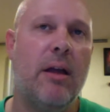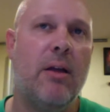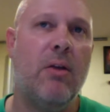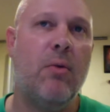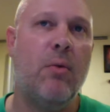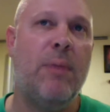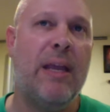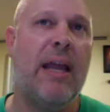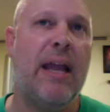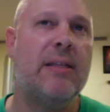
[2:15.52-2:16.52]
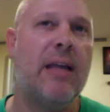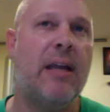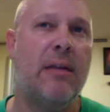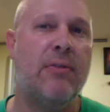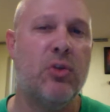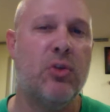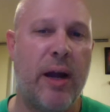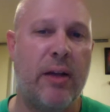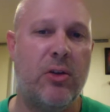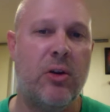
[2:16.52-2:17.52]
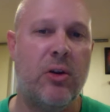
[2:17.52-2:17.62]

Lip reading: with being an executive director.